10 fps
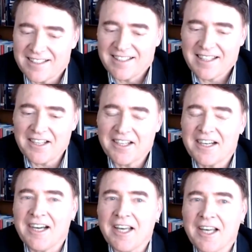Yeah,
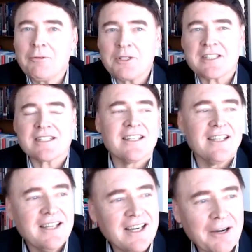I was
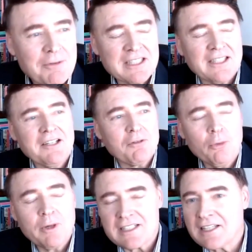kind of
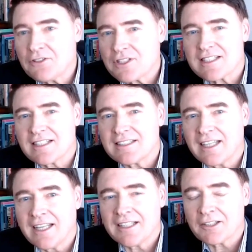always interested
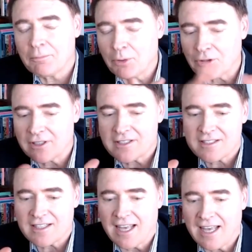in
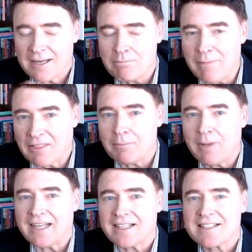computers and
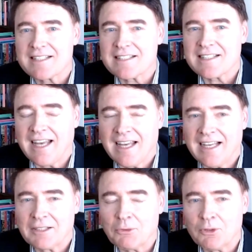mathematics
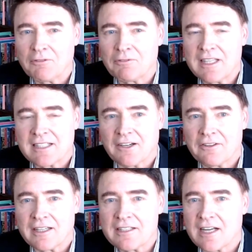and all of these kind of
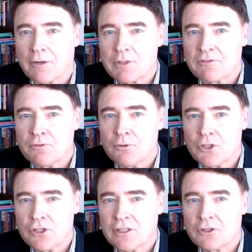things. And I was
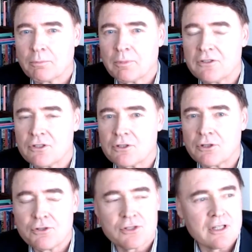fortunate to be
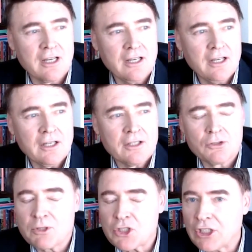introduced to
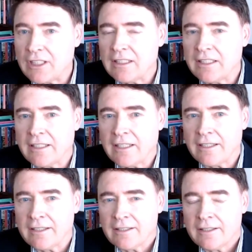machine
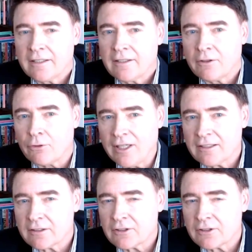learning right,